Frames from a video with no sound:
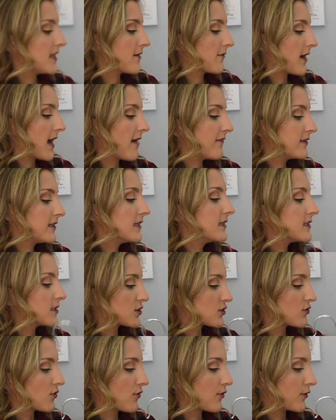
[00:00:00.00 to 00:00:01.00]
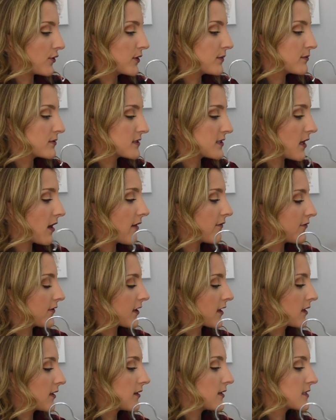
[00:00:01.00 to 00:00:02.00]
They were having an additional 30% off
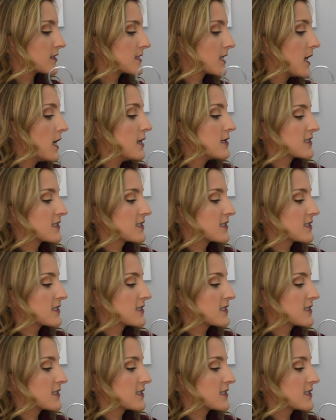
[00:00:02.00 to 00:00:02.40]
their clearance,